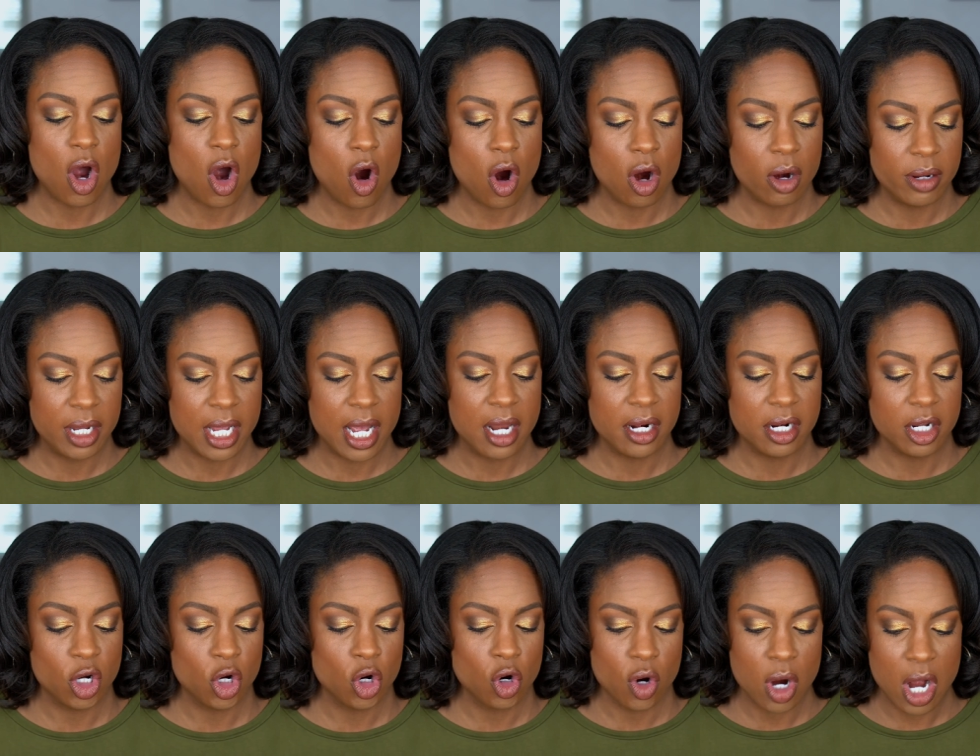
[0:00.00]

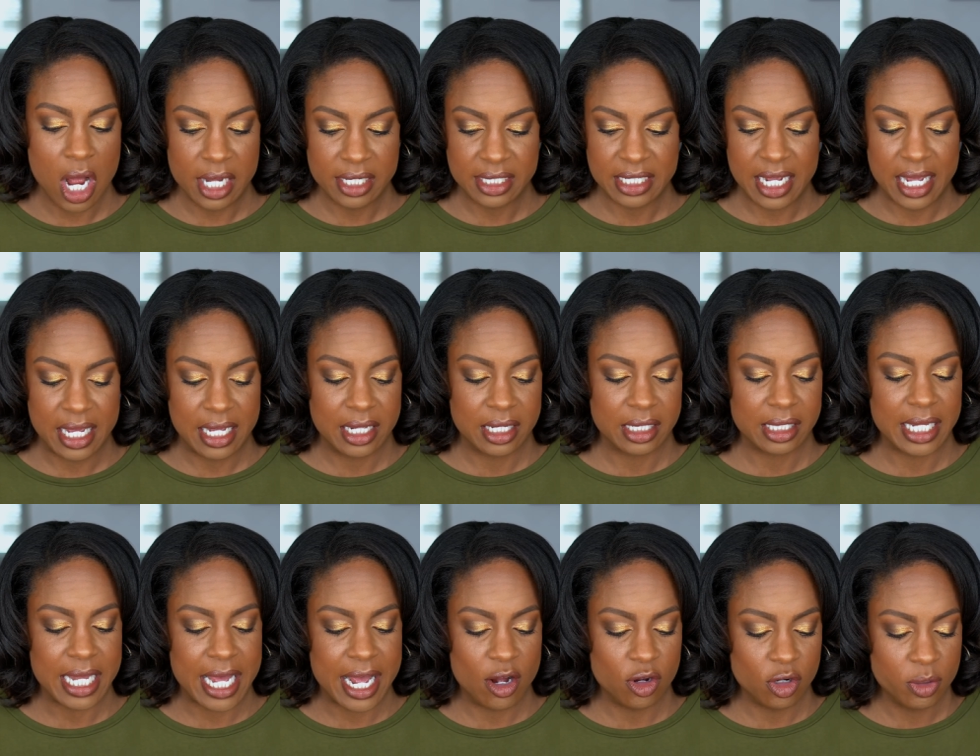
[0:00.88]
Ariana Grande
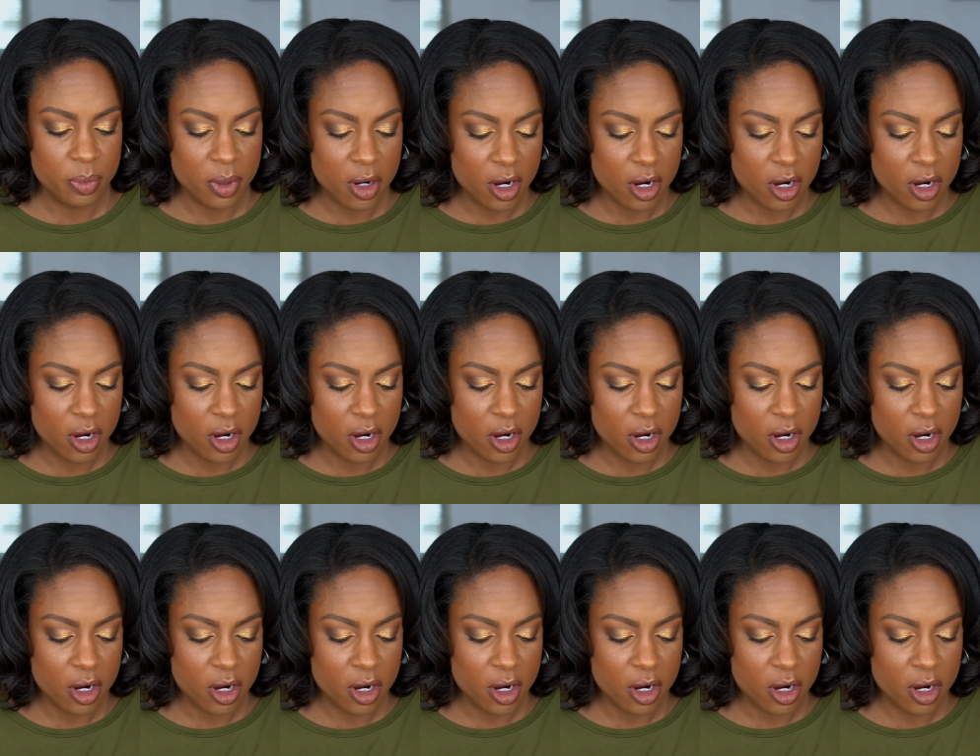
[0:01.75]
Cloud